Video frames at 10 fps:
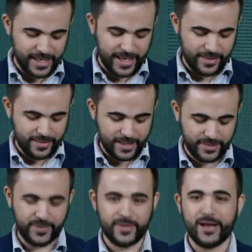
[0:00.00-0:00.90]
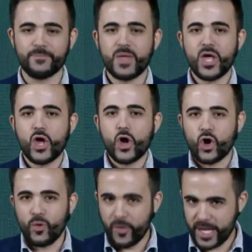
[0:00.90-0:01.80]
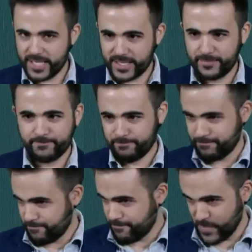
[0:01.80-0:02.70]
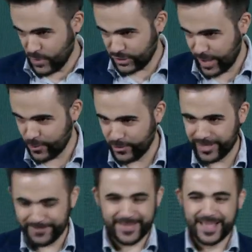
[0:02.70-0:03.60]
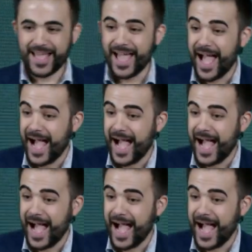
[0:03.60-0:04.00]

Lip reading: She is expert in big data, artificial intelligence.